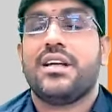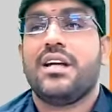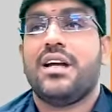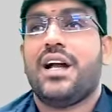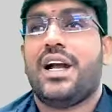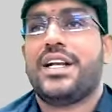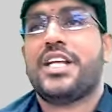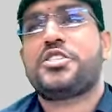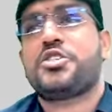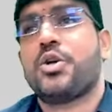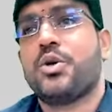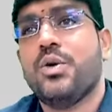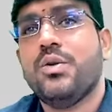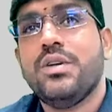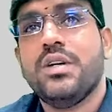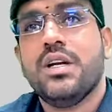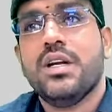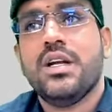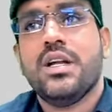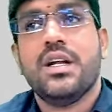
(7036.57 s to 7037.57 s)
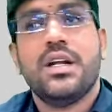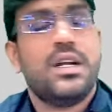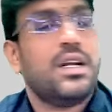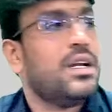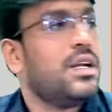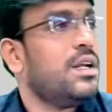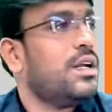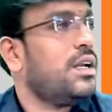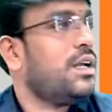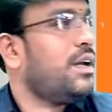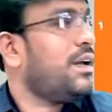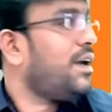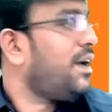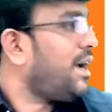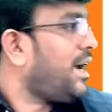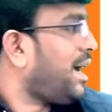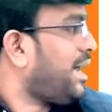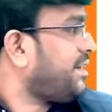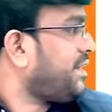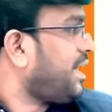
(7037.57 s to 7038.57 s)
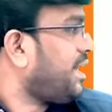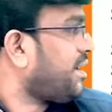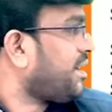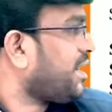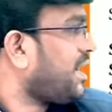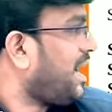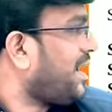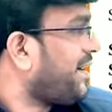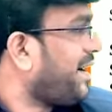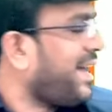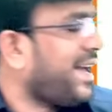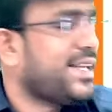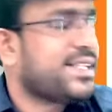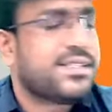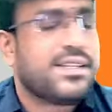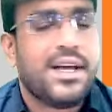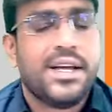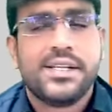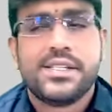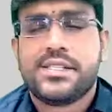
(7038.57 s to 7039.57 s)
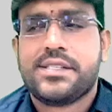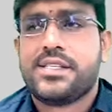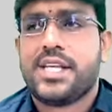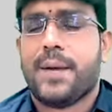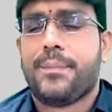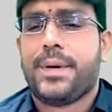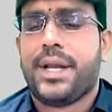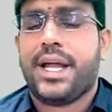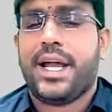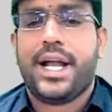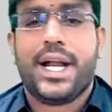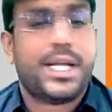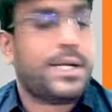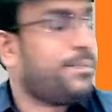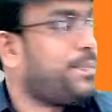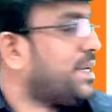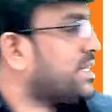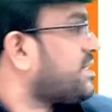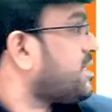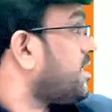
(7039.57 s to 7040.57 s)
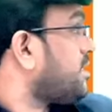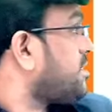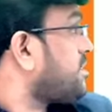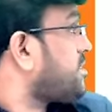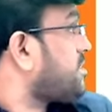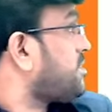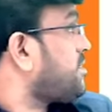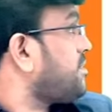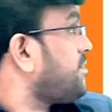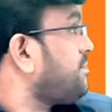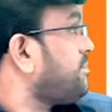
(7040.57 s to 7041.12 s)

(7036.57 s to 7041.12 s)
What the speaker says: Understood, no? And they are regarded as separate persons.